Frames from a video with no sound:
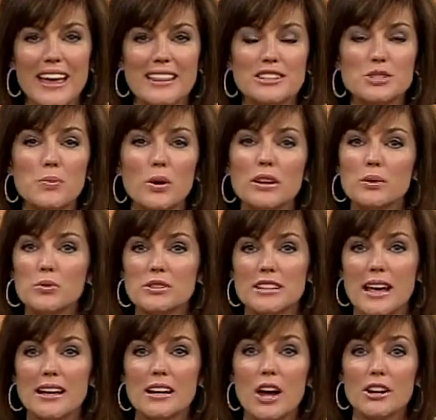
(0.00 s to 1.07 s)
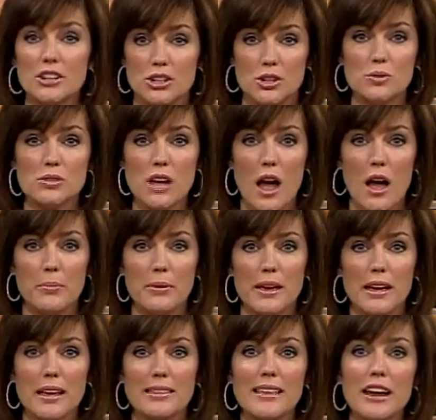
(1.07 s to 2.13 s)
This morning, we're taking on a new
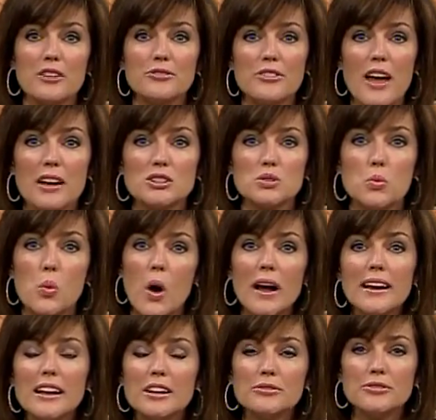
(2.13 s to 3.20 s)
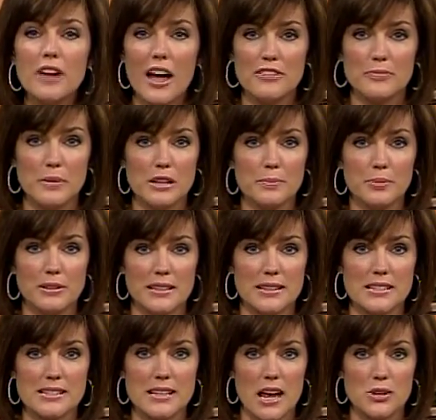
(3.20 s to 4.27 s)
topic that affects 1 in 5 people in
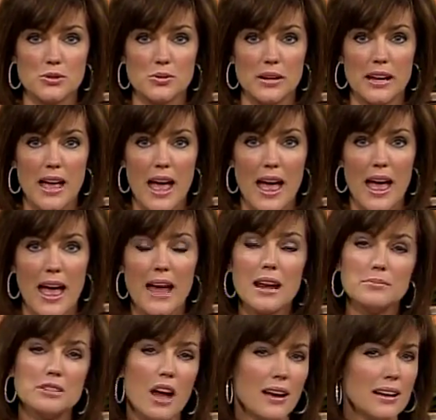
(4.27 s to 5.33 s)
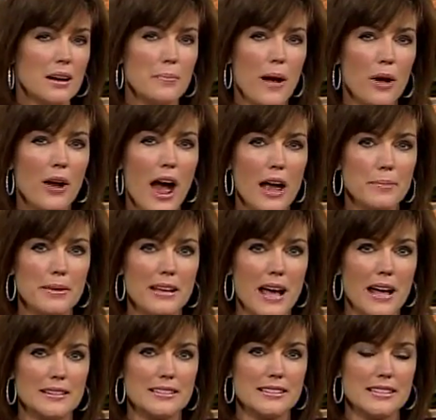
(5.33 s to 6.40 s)
this country, and I'm talking about
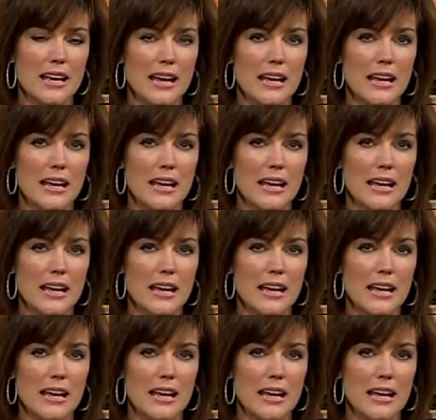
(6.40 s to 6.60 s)
IBS.